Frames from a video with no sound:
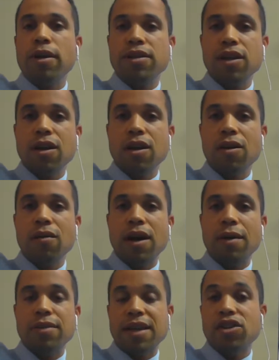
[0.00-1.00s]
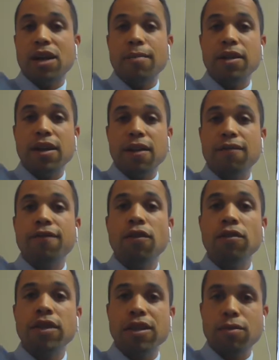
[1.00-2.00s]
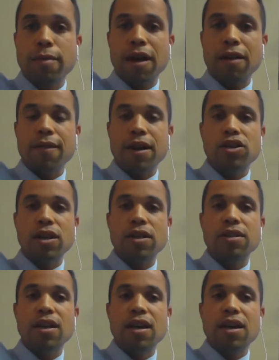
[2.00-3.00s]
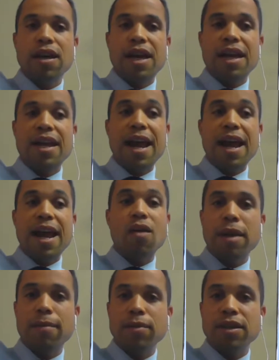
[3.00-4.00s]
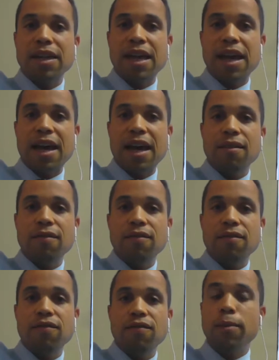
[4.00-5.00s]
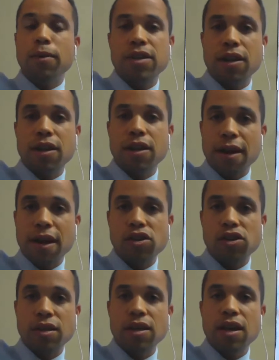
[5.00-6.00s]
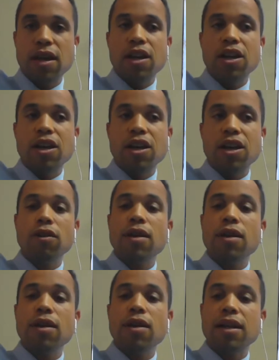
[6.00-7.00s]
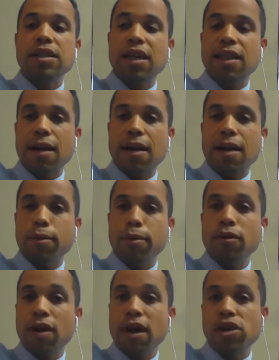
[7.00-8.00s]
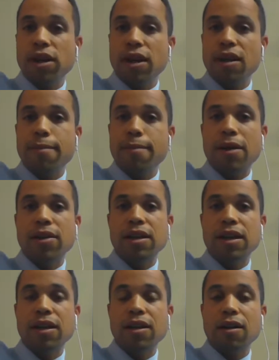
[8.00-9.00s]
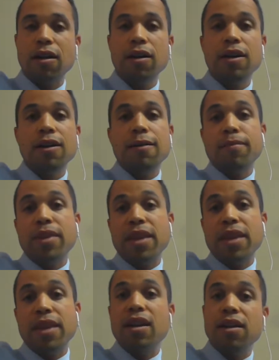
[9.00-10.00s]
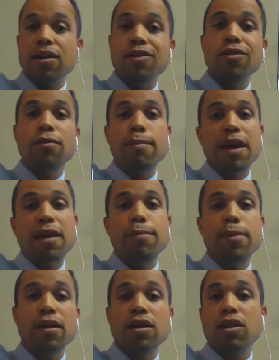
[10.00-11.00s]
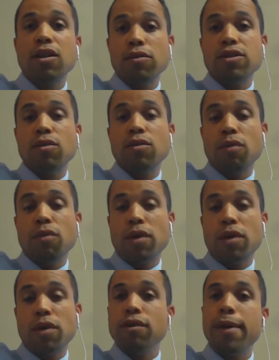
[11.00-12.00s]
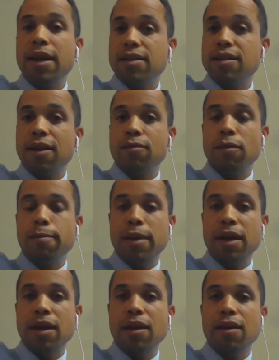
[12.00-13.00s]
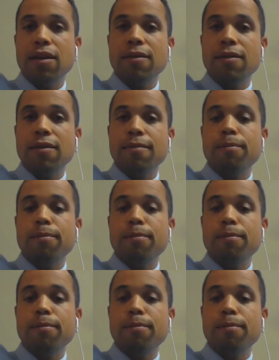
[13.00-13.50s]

four months ago, I was actually able to get fullness with my erections, and now I'm able to get fifty percent erections. You know, if you're not seeing that progression at about a year, then you may be close to what your new baseline will be.